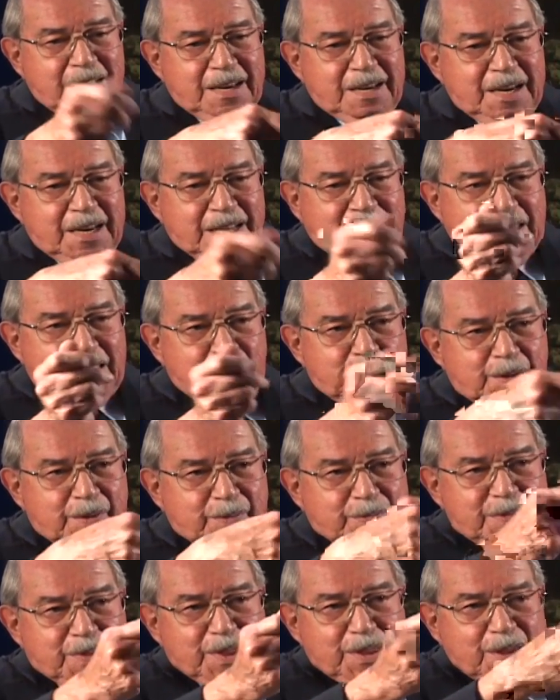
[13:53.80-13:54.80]
cut
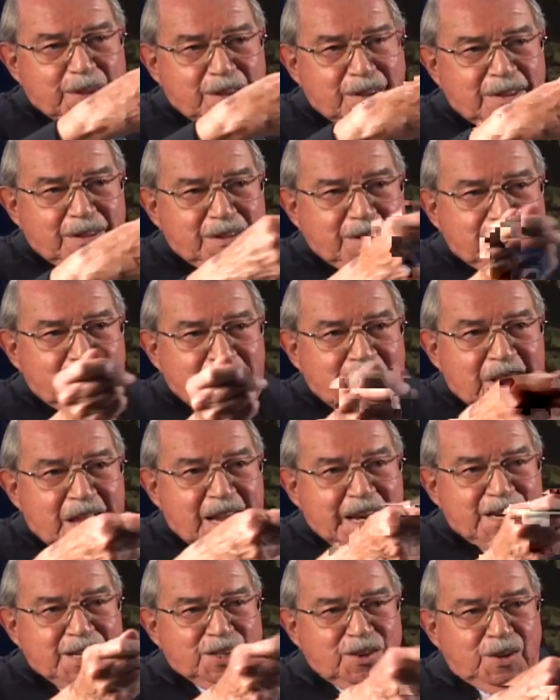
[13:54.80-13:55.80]
the
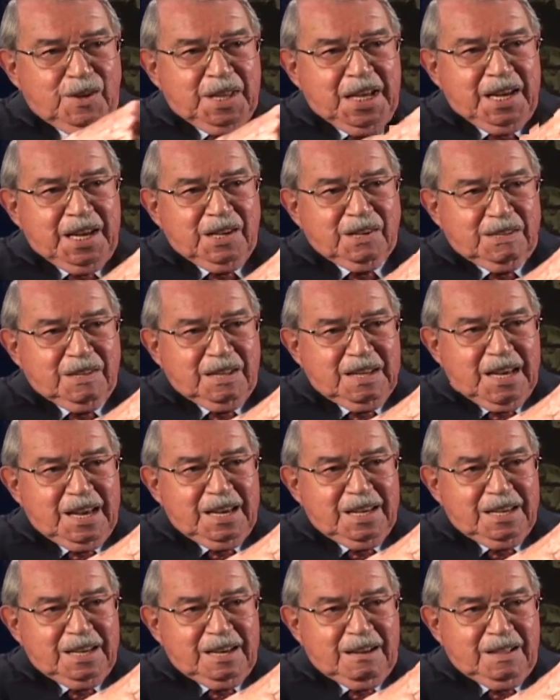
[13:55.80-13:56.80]
lines on the, L,
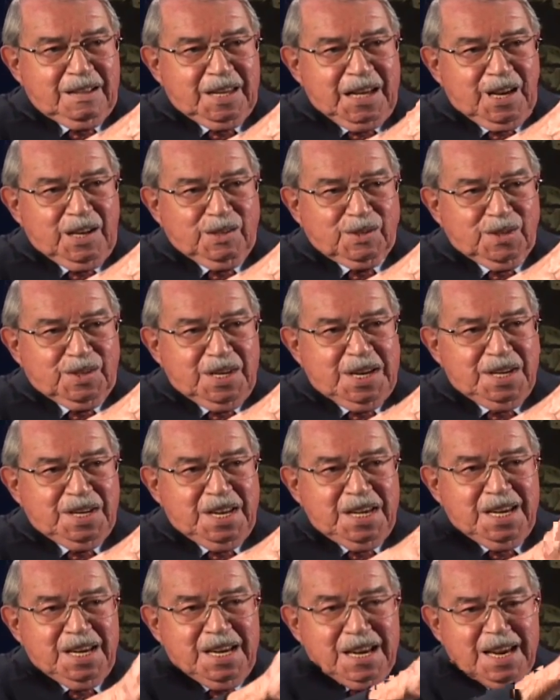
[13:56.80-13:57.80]
on the
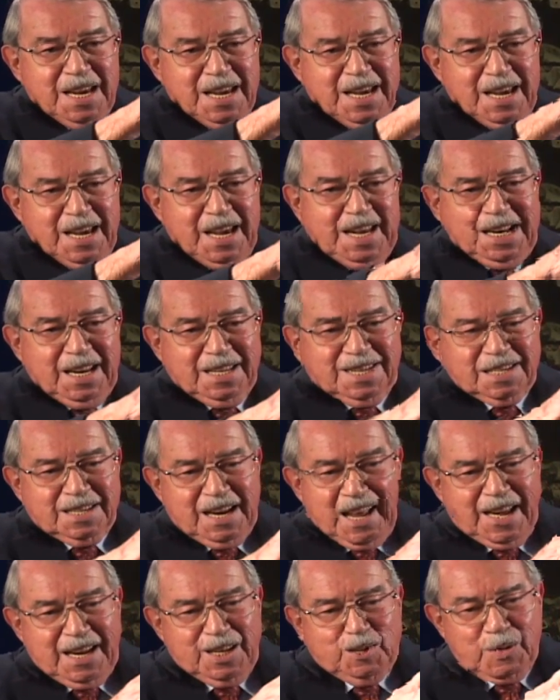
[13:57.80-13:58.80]
LCT and it
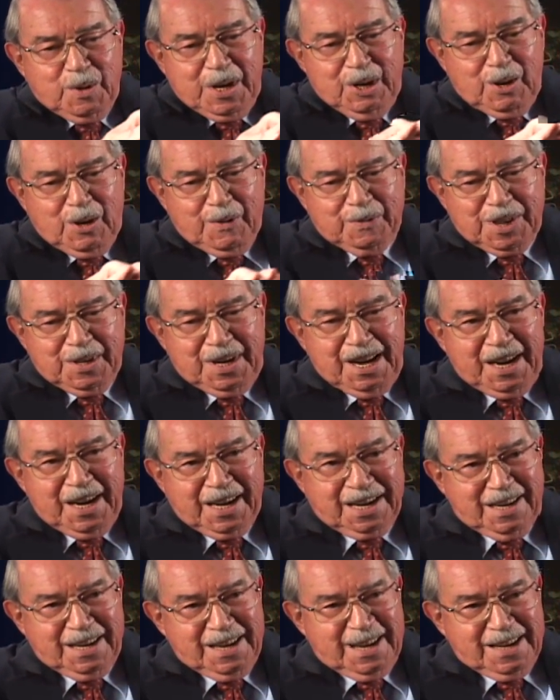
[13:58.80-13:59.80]
slides right off the
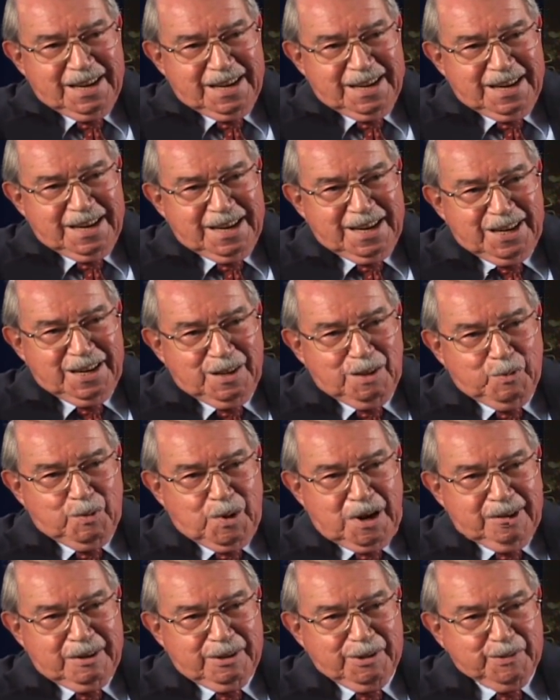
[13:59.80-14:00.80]
deck into the
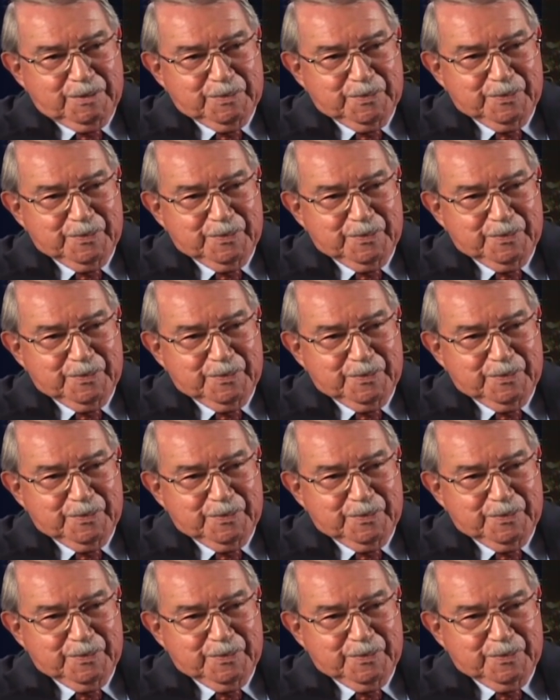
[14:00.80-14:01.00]
water.